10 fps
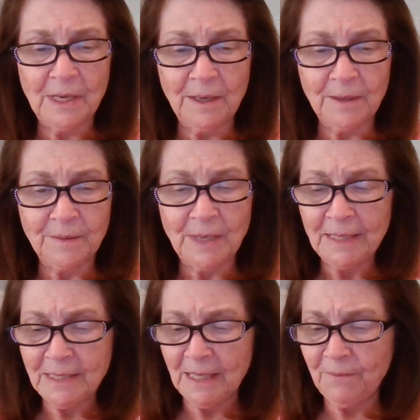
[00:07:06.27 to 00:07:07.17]

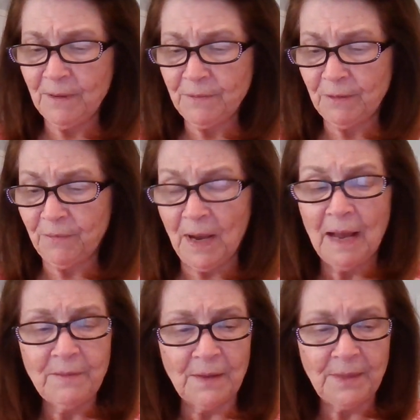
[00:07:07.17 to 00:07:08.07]

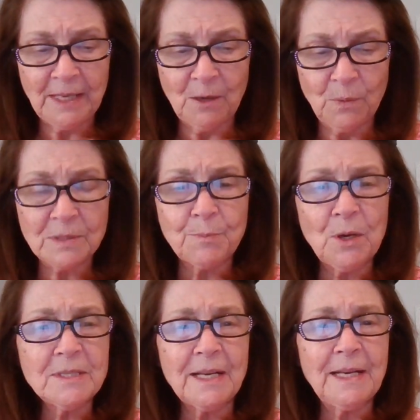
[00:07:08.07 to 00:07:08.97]
1955, uh, I think it was
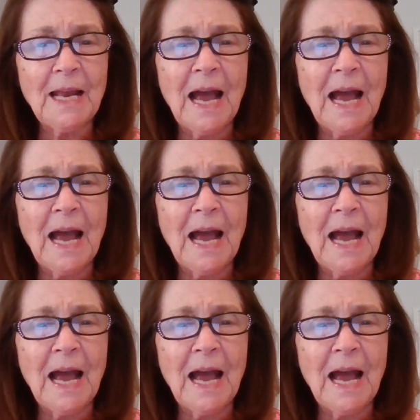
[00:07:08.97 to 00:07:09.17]
President